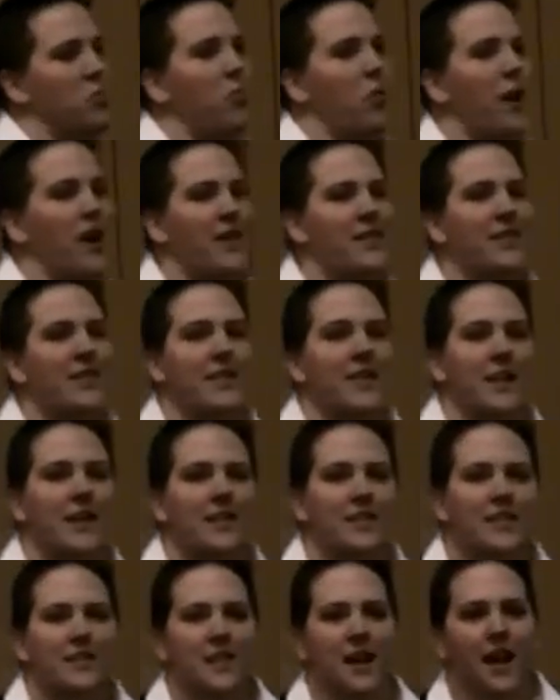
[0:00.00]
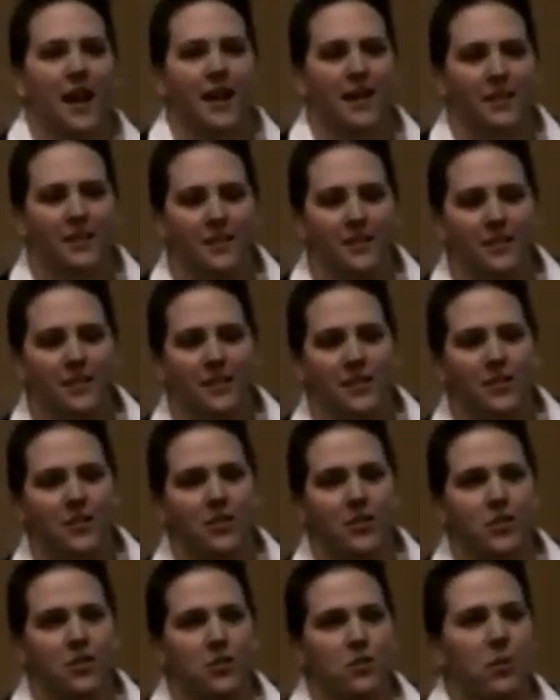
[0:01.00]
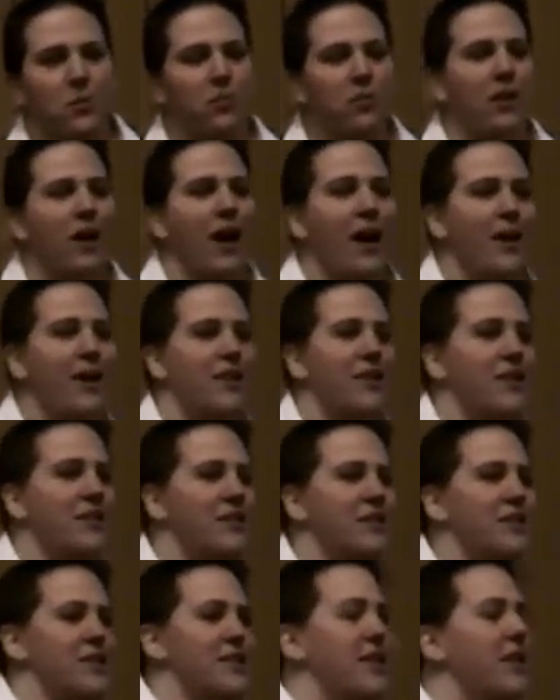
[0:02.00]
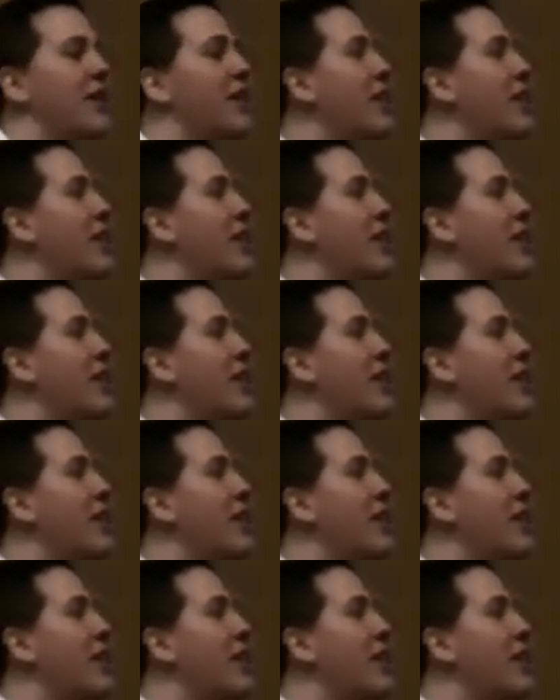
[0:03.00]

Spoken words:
was, why did I decide to apply to this